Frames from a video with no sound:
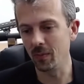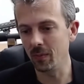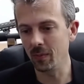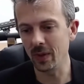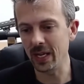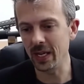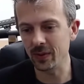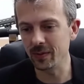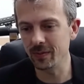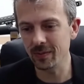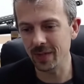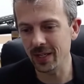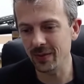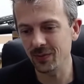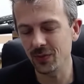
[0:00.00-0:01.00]
even
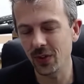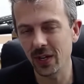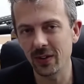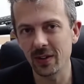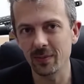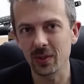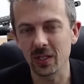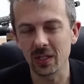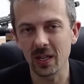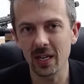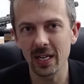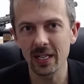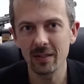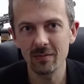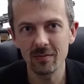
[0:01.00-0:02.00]
firearms
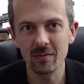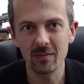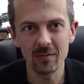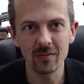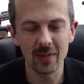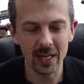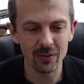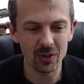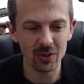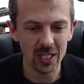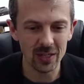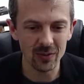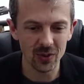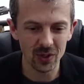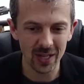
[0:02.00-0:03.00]
today, their
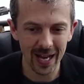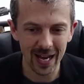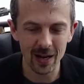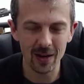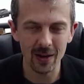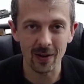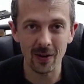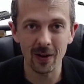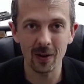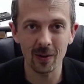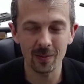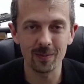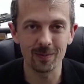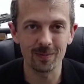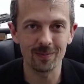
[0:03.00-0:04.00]
receivers can
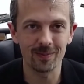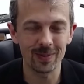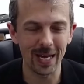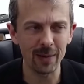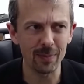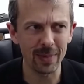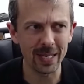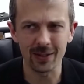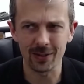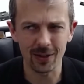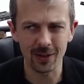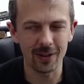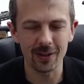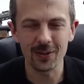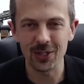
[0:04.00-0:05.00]
be and
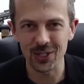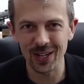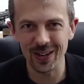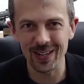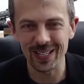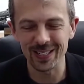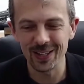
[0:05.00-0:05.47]
are designed